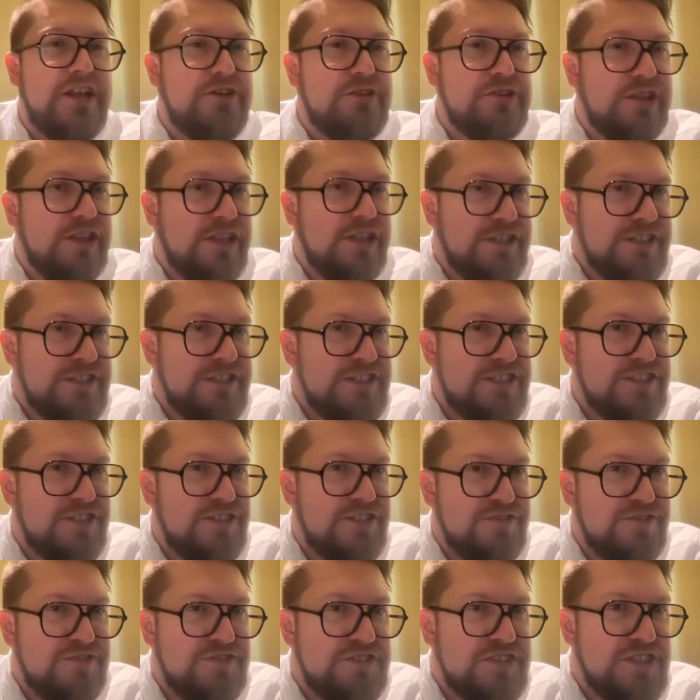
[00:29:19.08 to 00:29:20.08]
good
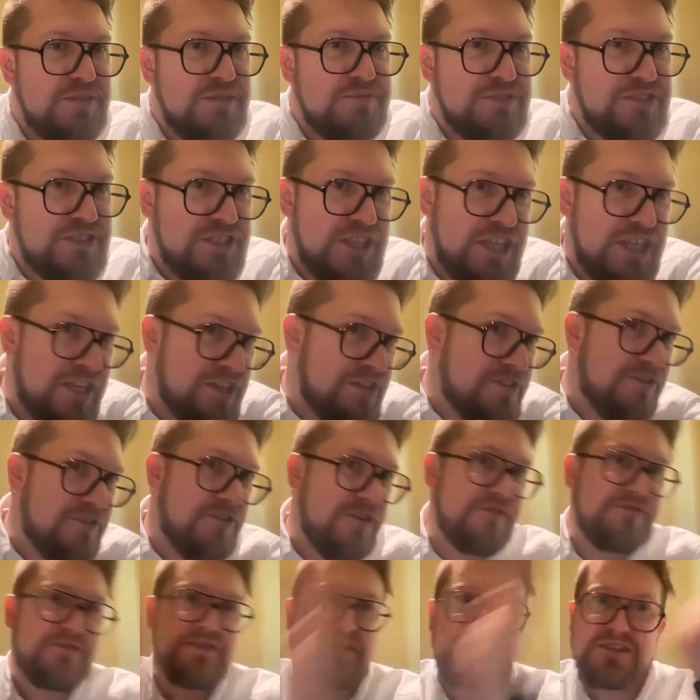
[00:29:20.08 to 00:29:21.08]
listservs. I'm just saying,
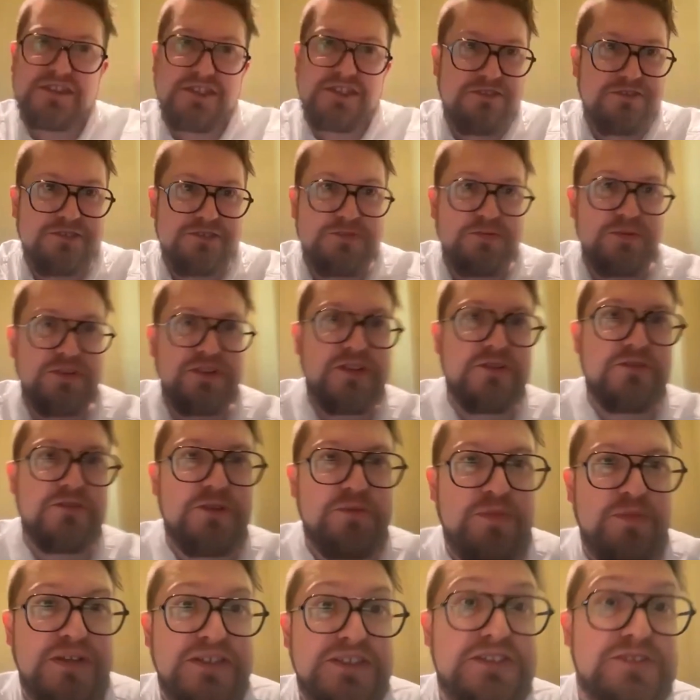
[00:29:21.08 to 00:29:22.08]
legal is one of the only
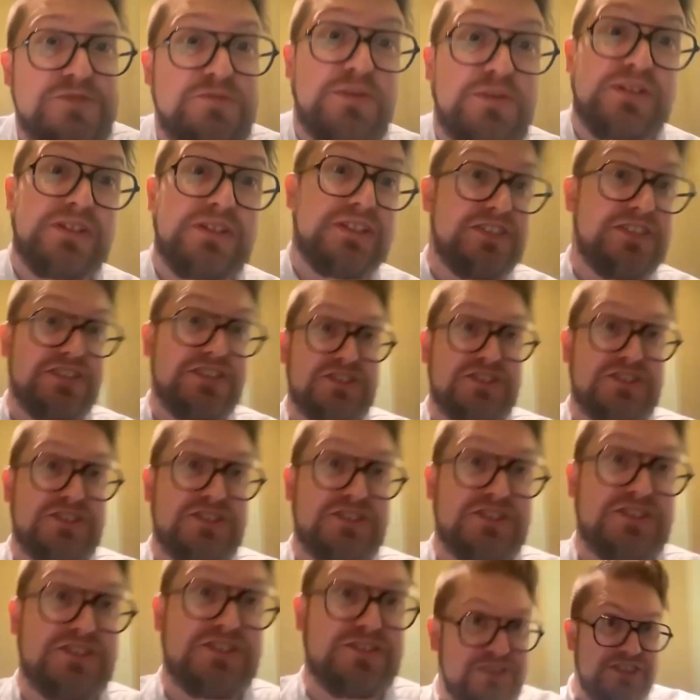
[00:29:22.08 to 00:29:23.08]
places where
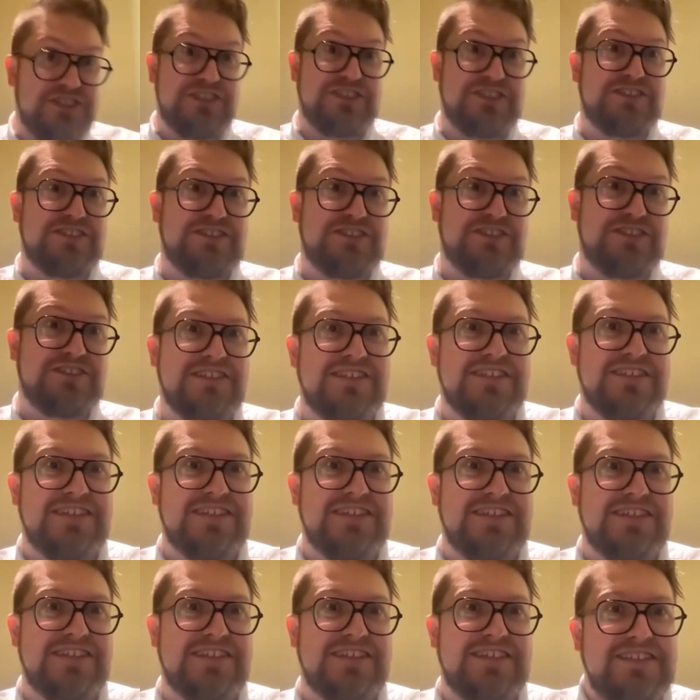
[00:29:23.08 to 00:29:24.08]
listservs are still